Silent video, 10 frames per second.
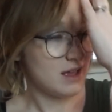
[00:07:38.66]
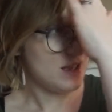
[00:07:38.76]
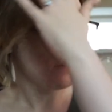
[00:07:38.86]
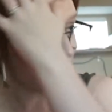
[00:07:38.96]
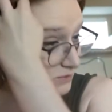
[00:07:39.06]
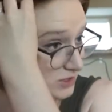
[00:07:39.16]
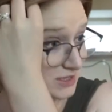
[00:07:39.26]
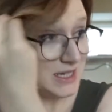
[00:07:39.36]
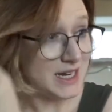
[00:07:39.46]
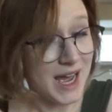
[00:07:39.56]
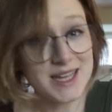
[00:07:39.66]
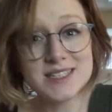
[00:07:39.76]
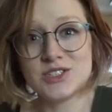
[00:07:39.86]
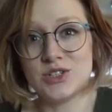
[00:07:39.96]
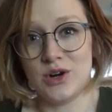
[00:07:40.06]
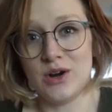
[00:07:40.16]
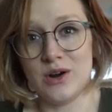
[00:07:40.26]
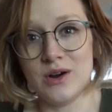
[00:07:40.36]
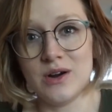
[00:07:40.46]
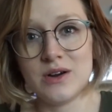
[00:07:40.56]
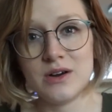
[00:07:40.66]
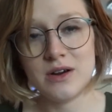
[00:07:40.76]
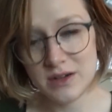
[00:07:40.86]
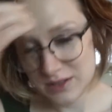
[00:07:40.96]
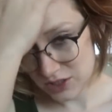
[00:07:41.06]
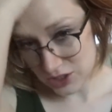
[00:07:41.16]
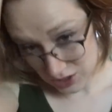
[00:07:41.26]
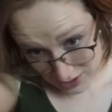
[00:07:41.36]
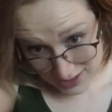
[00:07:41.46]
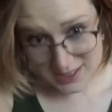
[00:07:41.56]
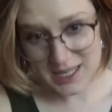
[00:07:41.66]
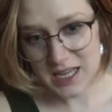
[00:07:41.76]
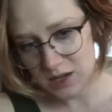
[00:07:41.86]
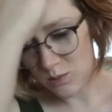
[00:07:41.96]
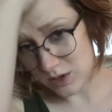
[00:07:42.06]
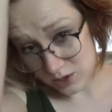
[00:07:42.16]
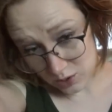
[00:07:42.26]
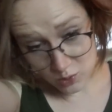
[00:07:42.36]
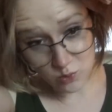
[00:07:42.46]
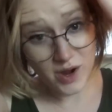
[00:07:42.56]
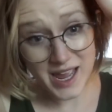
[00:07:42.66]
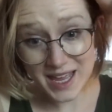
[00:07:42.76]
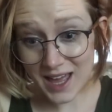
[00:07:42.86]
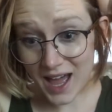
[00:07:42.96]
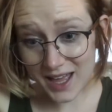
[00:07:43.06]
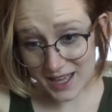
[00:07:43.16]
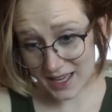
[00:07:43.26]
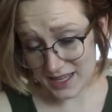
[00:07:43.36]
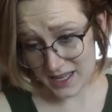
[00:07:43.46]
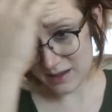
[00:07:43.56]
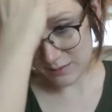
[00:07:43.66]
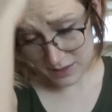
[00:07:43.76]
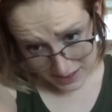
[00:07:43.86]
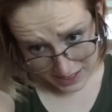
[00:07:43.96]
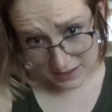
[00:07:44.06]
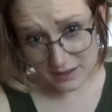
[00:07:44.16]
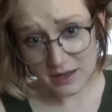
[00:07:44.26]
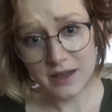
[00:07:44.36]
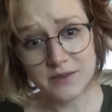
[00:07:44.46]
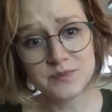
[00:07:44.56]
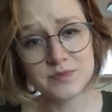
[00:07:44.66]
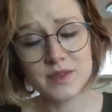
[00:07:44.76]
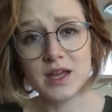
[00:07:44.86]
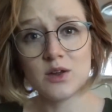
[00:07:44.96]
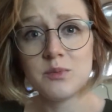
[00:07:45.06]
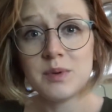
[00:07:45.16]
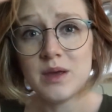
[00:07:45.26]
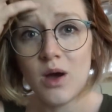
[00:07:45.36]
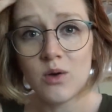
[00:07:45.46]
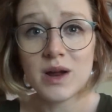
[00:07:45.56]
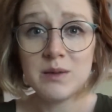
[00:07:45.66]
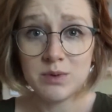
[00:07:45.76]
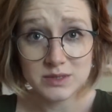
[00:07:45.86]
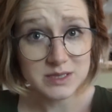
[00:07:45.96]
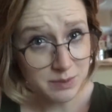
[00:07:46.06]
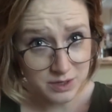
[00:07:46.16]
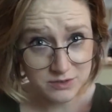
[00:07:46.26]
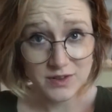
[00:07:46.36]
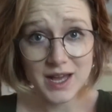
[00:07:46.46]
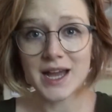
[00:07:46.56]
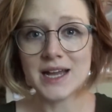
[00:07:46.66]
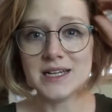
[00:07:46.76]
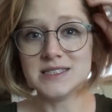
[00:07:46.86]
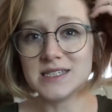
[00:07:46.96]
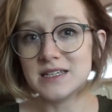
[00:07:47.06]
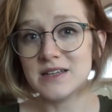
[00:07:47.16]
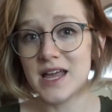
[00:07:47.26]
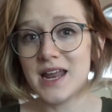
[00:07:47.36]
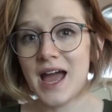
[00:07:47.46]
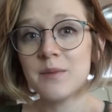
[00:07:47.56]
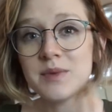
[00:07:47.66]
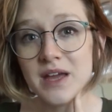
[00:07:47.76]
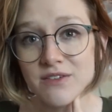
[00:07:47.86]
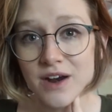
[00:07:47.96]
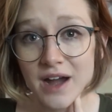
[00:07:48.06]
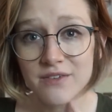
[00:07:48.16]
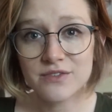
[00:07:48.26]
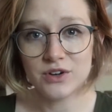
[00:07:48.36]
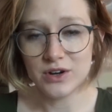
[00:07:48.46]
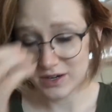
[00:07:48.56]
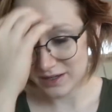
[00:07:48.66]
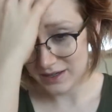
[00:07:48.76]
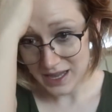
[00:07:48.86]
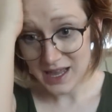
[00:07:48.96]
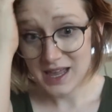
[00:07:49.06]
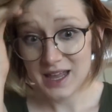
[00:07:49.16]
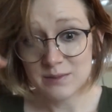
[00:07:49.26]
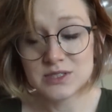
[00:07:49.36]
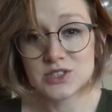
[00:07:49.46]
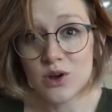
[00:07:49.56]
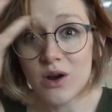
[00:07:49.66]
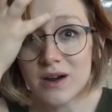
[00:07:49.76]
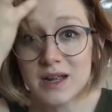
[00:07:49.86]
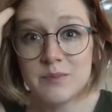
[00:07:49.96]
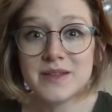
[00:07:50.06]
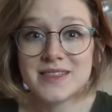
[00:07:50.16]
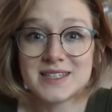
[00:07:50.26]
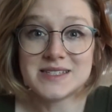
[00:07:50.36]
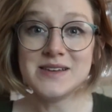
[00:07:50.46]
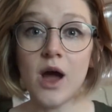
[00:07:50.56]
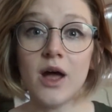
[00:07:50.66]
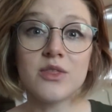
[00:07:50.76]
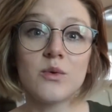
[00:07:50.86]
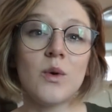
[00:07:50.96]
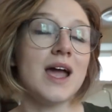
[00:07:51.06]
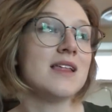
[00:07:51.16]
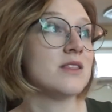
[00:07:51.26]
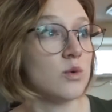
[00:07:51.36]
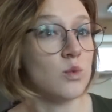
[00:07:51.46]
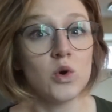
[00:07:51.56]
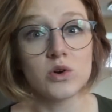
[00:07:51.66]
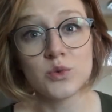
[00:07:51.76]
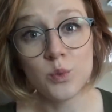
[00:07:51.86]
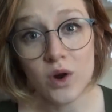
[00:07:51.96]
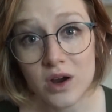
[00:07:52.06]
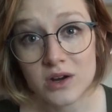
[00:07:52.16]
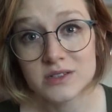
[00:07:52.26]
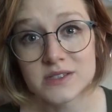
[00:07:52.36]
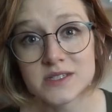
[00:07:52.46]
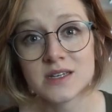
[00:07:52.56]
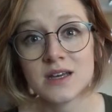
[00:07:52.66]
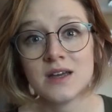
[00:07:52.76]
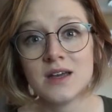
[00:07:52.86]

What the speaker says: if I'm just nice to her, she'll see what a great guy I am. And then it'll be all rainbows and butterflies and happy ever after. And I'm sorry, but that's not the way that the world works.